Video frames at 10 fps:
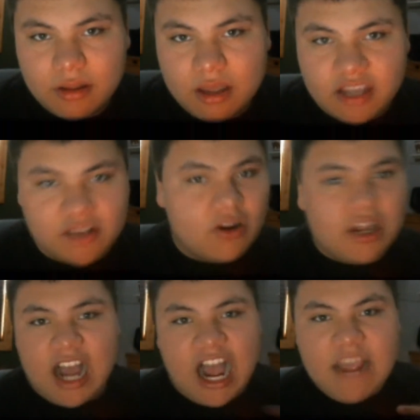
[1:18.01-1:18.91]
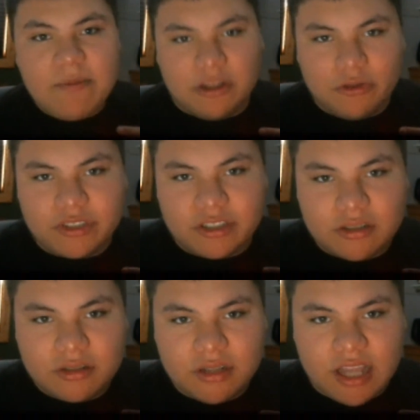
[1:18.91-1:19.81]
You know, I am a loser
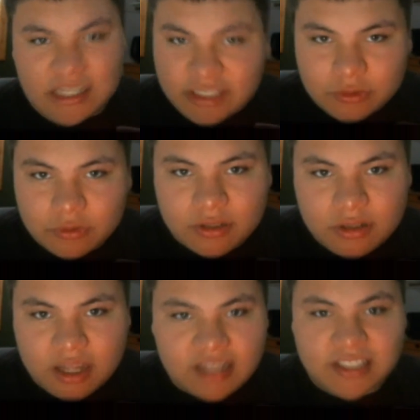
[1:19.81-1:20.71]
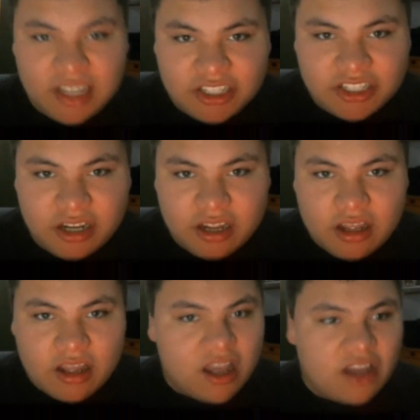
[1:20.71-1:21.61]
at school and such,
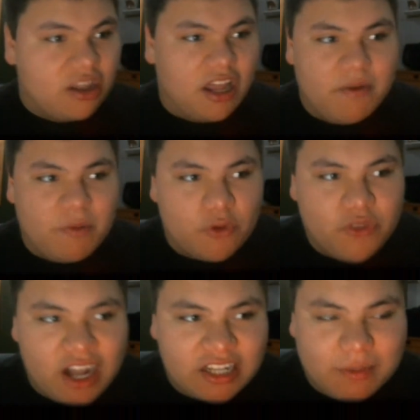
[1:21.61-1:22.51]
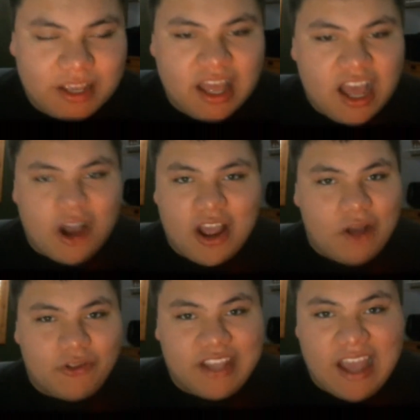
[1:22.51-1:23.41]
and a lot of people don't talk to me. I
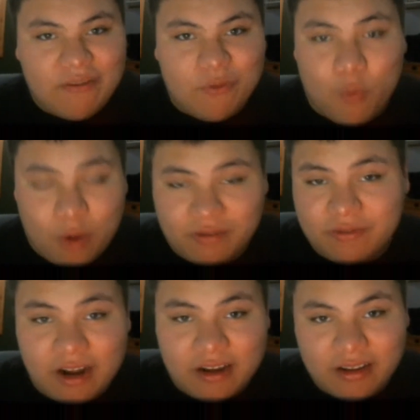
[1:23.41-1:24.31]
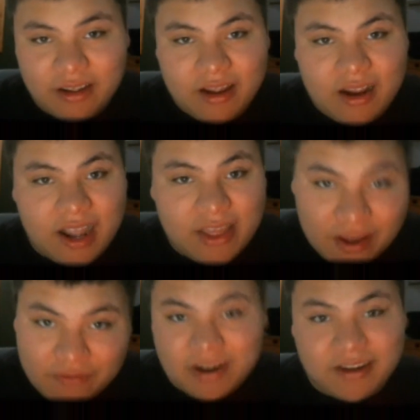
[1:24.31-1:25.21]
only have one friend, and that
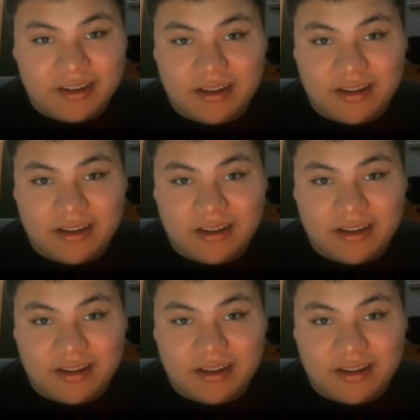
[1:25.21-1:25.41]
friend